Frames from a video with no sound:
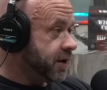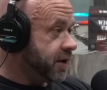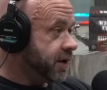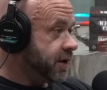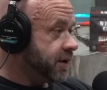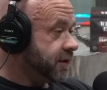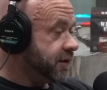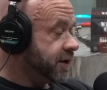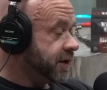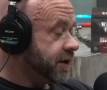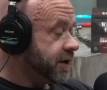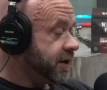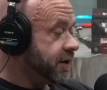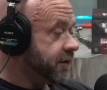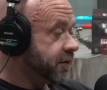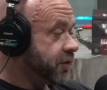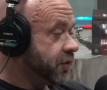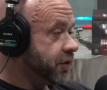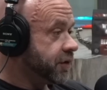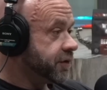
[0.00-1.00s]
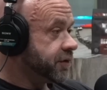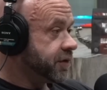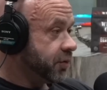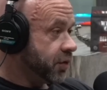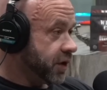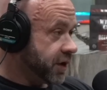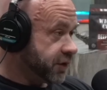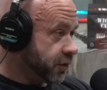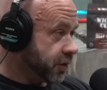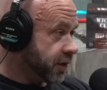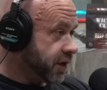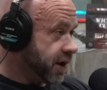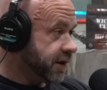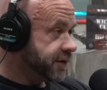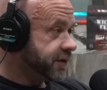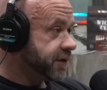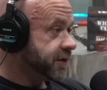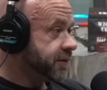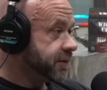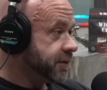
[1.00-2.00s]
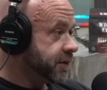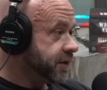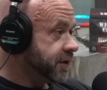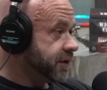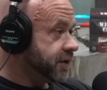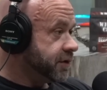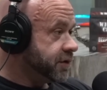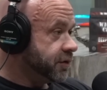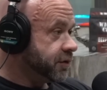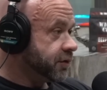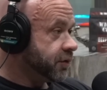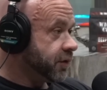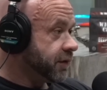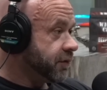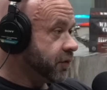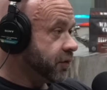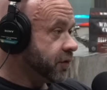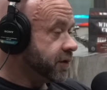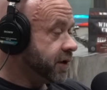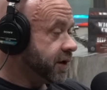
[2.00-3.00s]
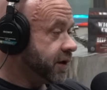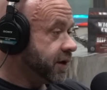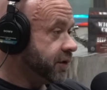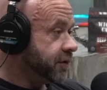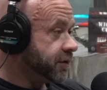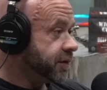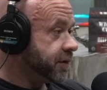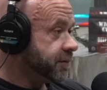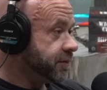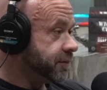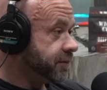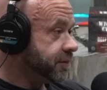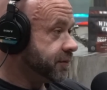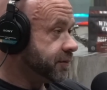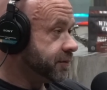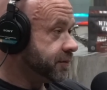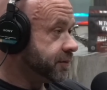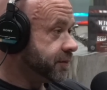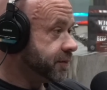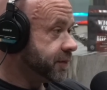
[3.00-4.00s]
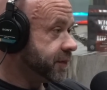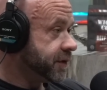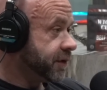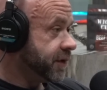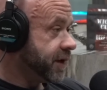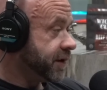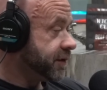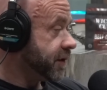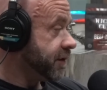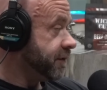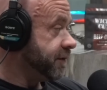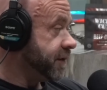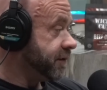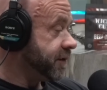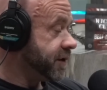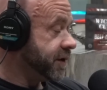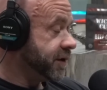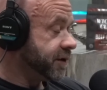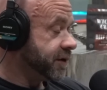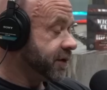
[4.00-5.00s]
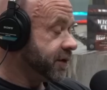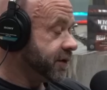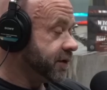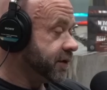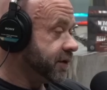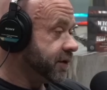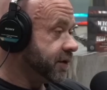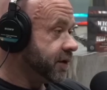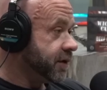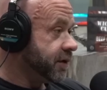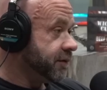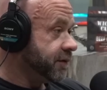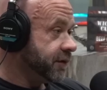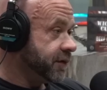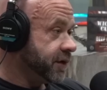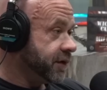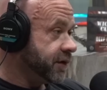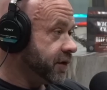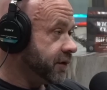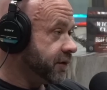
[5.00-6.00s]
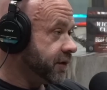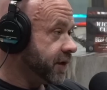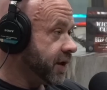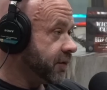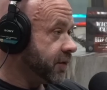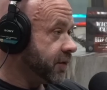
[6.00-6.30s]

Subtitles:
And then, of course, the Branch Run Classic, June 24th, down in Houston. So that's our 15th year for that one.